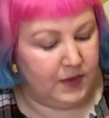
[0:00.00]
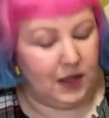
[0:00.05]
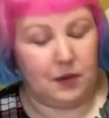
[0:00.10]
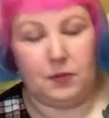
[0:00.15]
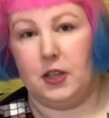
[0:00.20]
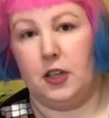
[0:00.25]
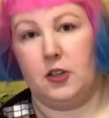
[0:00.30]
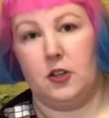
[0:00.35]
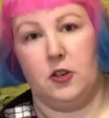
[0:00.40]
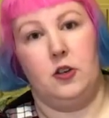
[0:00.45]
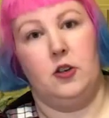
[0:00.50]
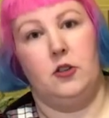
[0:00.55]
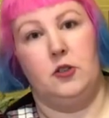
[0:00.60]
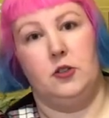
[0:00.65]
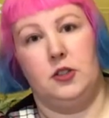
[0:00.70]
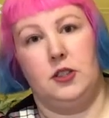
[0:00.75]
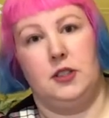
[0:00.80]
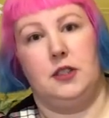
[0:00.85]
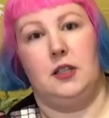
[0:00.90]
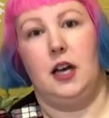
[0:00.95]
I mean, I don't know
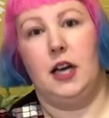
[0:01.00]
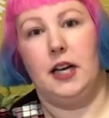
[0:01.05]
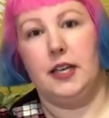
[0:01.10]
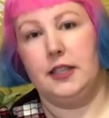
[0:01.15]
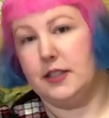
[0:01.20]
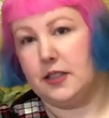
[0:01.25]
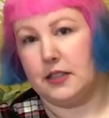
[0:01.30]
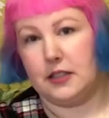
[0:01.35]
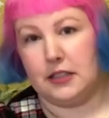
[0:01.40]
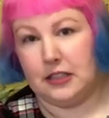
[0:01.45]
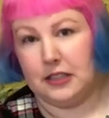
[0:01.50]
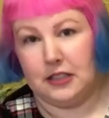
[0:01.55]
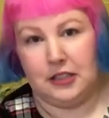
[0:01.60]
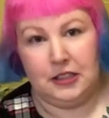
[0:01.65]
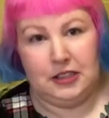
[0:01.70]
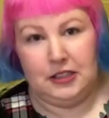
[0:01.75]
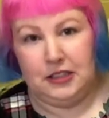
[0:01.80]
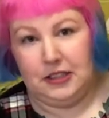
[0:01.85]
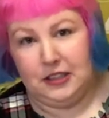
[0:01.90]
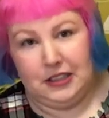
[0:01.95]
who decides
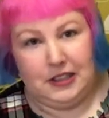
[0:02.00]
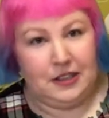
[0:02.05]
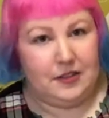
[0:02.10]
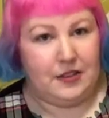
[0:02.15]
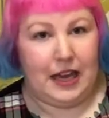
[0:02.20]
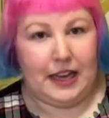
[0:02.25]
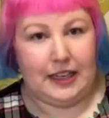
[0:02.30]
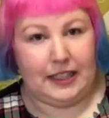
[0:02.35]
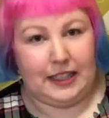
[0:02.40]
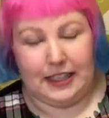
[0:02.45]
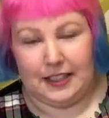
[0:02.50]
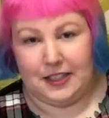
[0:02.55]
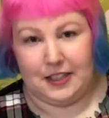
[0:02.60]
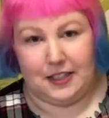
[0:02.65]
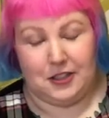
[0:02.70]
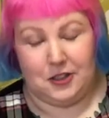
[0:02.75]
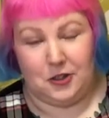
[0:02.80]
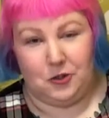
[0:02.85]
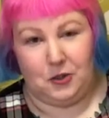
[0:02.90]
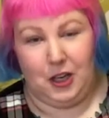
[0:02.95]
that. I guess
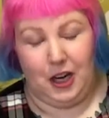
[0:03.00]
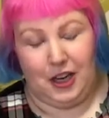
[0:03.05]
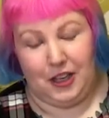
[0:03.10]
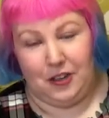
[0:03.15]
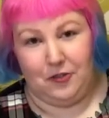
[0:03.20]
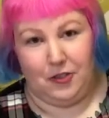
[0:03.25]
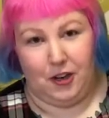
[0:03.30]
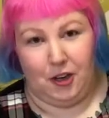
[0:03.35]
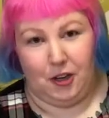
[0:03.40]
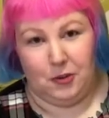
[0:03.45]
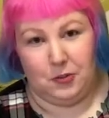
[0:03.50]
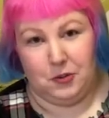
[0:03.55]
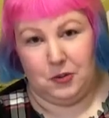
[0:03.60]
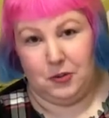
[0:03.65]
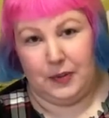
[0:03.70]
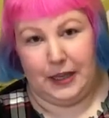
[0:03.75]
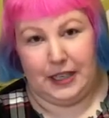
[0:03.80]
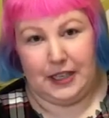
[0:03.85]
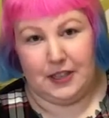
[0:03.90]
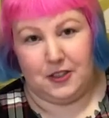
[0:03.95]
it's still kind of variable
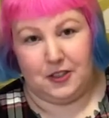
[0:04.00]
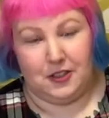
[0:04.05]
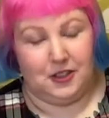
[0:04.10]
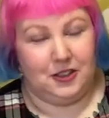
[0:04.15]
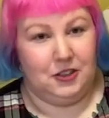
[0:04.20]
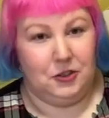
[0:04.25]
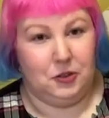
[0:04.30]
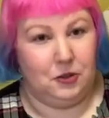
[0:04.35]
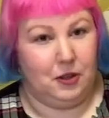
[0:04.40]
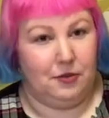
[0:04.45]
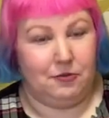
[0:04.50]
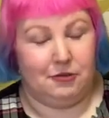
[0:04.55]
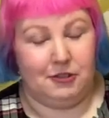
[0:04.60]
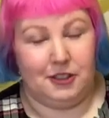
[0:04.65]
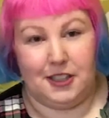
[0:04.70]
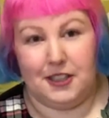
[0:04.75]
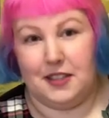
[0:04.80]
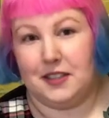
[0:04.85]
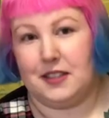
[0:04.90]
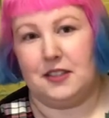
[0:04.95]
based on whoever
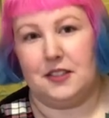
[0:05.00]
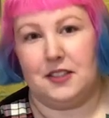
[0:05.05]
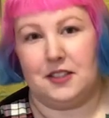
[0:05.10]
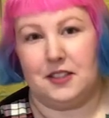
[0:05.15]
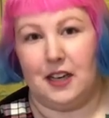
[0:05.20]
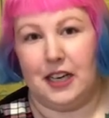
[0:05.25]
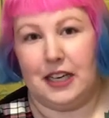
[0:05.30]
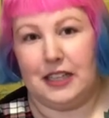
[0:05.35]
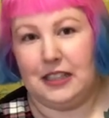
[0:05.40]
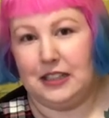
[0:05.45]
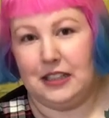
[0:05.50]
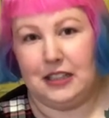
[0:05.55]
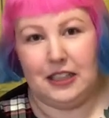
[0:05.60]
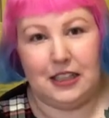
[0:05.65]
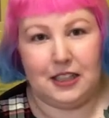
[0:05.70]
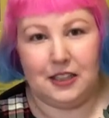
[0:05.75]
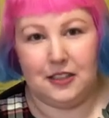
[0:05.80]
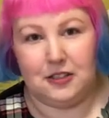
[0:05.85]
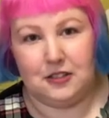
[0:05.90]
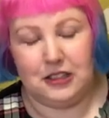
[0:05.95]
it is deciding
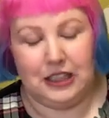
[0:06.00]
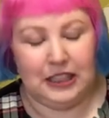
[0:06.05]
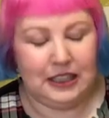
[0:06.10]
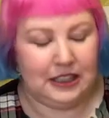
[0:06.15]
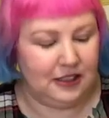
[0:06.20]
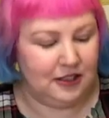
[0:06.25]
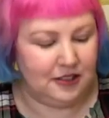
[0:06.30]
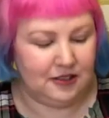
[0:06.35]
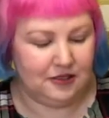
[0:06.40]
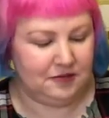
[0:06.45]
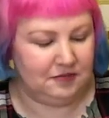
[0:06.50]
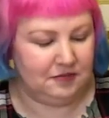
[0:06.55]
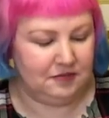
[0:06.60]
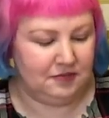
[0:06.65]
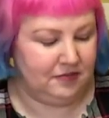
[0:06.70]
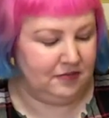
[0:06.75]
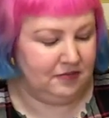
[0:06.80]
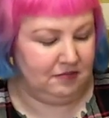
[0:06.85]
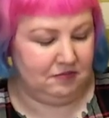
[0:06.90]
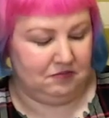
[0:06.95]
how
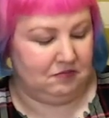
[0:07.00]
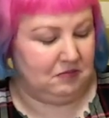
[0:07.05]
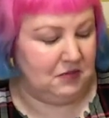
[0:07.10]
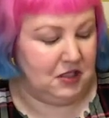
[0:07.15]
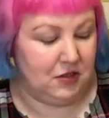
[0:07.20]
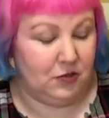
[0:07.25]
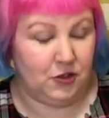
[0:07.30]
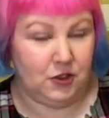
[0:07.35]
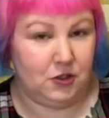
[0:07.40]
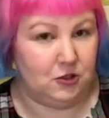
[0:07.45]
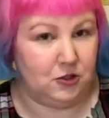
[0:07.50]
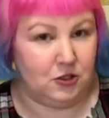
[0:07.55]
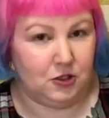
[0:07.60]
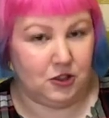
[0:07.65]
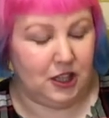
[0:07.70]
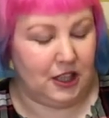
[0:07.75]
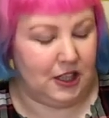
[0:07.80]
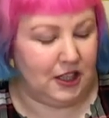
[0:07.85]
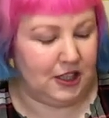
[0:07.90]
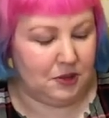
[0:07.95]
difficult or
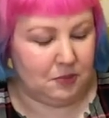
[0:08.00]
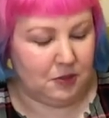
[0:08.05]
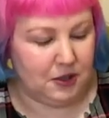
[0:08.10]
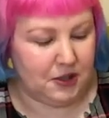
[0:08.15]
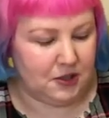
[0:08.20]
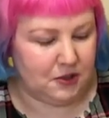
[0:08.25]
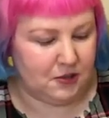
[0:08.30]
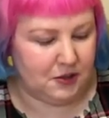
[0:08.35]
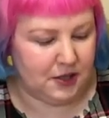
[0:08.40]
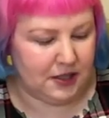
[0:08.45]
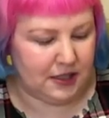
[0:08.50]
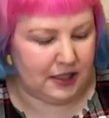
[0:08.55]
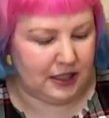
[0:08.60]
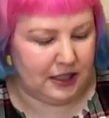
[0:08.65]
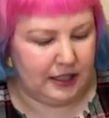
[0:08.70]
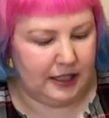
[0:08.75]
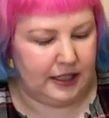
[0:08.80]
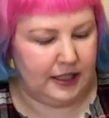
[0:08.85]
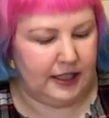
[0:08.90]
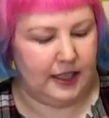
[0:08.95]
hard a puzzle is.
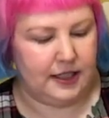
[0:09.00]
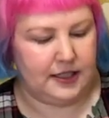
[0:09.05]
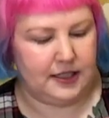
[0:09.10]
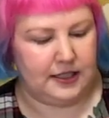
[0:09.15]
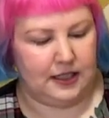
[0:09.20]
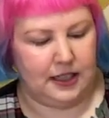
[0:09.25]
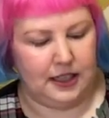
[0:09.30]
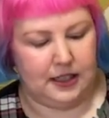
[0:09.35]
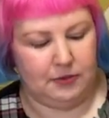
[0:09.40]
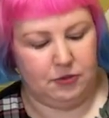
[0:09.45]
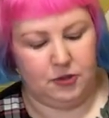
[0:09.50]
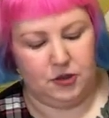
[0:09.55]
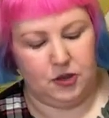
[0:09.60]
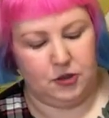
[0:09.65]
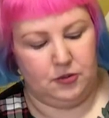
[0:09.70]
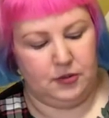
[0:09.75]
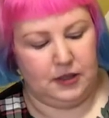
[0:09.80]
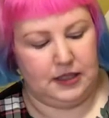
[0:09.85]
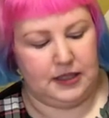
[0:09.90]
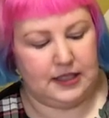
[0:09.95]
And then it has,
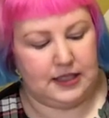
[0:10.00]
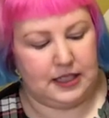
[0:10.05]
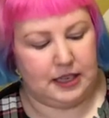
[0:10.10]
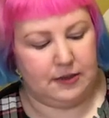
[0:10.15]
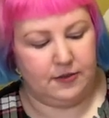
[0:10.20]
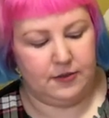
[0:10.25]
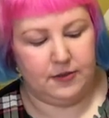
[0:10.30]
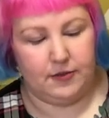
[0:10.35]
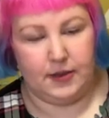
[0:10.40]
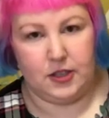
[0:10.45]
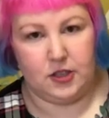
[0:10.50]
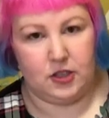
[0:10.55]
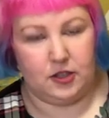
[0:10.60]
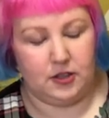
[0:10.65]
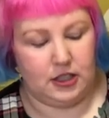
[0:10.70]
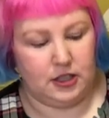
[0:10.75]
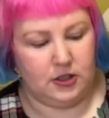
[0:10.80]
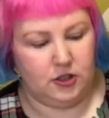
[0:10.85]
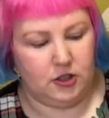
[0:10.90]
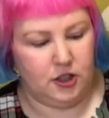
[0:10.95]
presumably, the same information
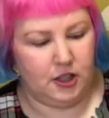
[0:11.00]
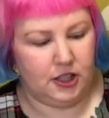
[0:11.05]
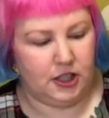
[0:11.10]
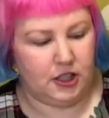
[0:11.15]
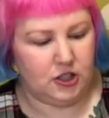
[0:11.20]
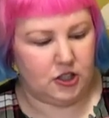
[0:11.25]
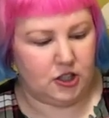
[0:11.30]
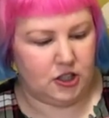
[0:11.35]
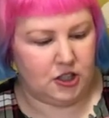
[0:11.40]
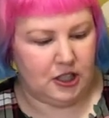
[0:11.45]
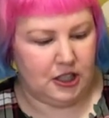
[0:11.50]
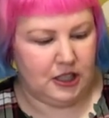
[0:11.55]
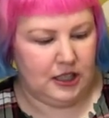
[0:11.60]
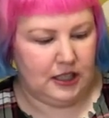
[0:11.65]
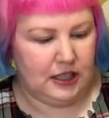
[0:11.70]
in Turkish.